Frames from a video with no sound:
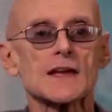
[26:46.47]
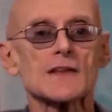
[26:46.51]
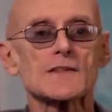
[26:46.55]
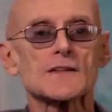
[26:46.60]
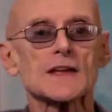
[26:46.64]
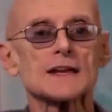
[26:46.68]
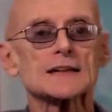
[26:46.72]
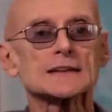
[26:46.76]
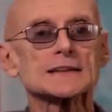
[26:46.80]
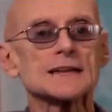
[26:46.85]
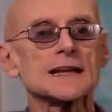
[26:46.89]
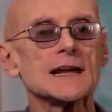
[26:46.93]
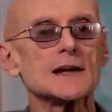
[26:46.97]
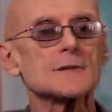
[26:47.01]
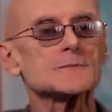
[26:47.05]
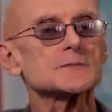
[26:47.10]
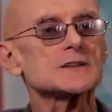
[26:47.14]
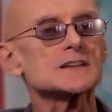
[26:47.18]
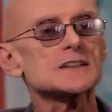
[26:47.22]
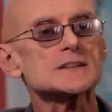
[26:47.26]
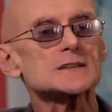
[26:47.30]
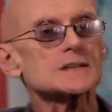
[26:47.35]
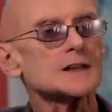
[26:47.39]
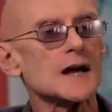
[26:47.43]
the
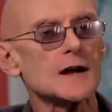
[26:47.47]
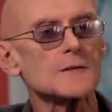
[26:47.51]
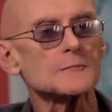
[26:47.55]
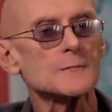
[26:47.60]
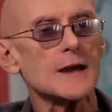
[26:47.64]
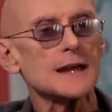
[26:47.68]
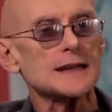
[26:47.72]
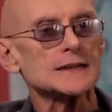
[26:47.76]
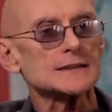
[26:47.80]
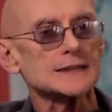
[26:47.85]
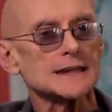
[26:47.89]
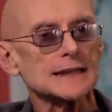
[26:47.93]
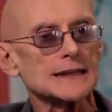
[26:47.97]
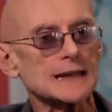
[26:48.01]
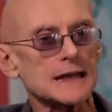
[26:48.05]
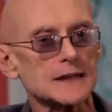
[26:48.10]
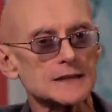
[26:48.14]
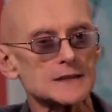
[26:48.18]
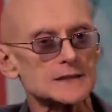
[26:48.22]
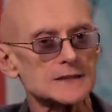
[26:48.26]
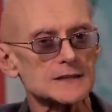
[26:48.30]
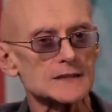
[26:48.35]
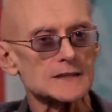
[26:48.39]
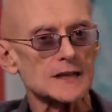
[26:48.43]
attempt is not made to get
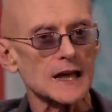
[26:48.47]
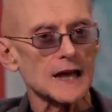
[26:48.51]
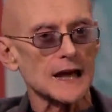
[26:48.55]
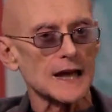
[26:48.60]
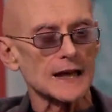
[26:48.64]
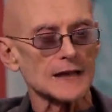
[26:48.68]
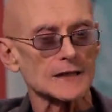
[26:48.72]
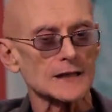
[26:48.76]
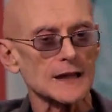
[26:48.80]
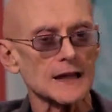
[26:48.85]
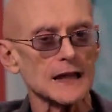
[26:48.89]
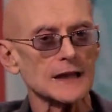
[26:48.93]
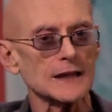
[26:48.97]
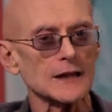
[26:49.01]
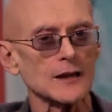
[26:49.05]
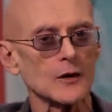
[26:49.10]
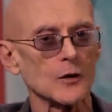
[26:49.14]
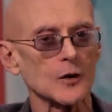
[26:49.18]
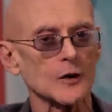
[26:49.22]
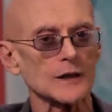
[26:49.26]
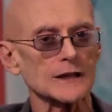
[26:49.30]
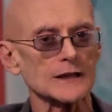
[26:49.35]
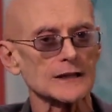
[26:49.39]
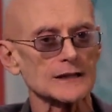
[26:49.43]
inside any
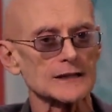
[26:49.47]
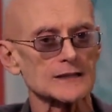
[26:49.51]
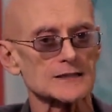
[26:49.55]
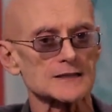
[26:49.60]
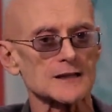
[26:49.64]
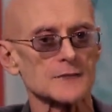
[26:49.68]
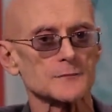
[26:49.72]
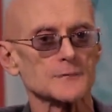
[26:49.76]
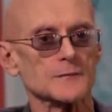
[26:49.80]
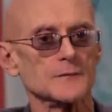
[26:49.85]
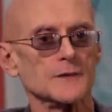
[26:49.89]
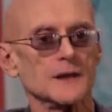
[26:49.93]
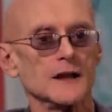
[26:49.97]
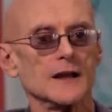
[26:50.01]
organism,